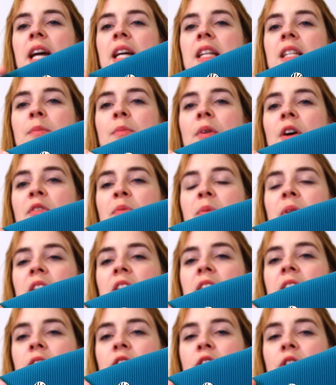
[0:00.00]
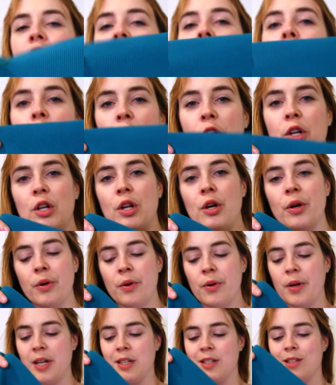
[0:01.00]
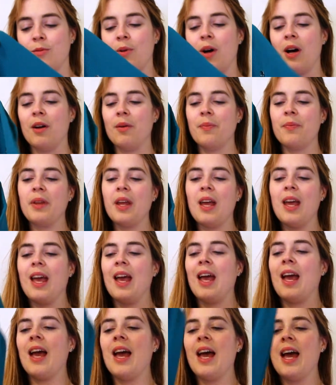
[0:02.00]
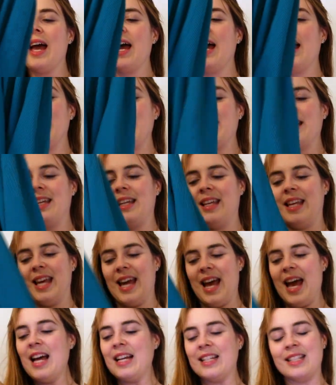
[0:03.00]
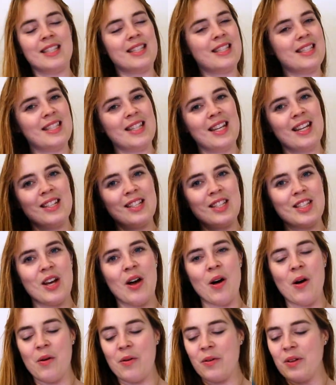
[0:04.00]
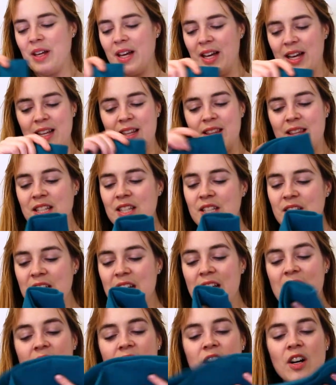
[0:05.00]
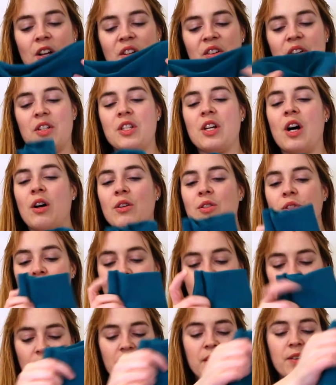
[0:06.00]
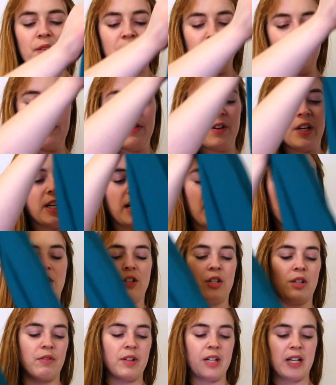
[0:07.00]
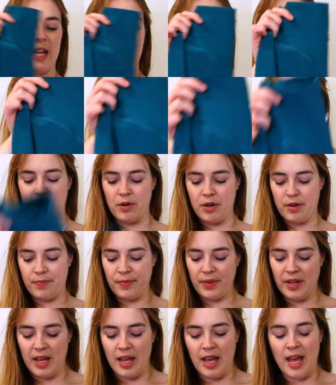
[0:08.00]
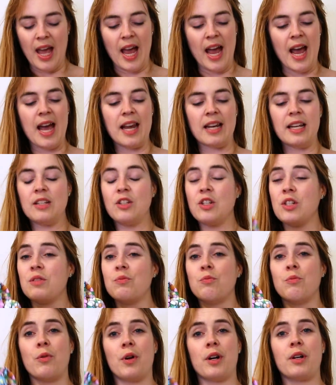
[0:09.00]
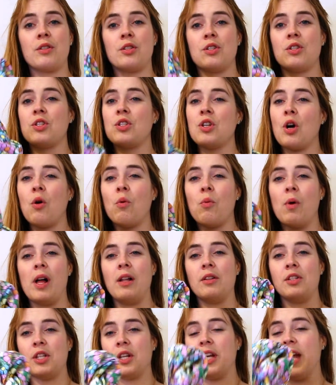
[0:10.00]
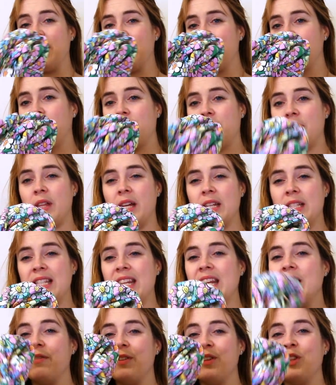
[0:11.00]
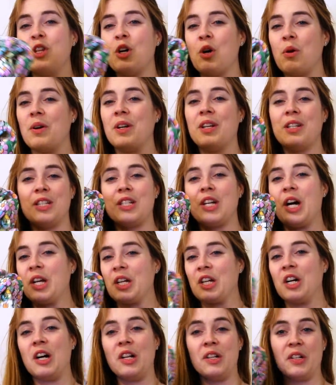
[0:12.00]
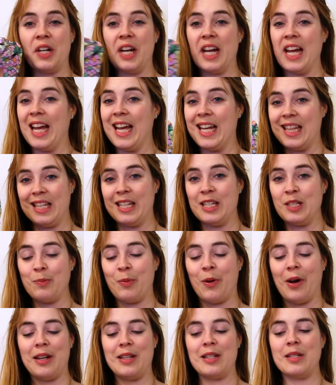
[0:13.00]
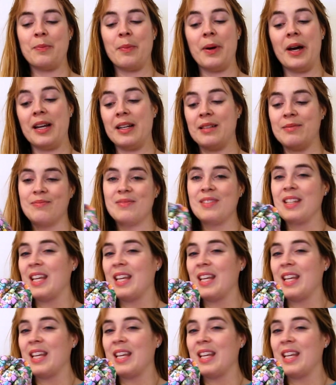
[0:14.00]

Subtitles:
and a Buffbunny Collection coin logo as well. Yes, so this teal color is also really, really fun. I actually really like that one. And it just works so well together with this, even though it is not a color in this print. But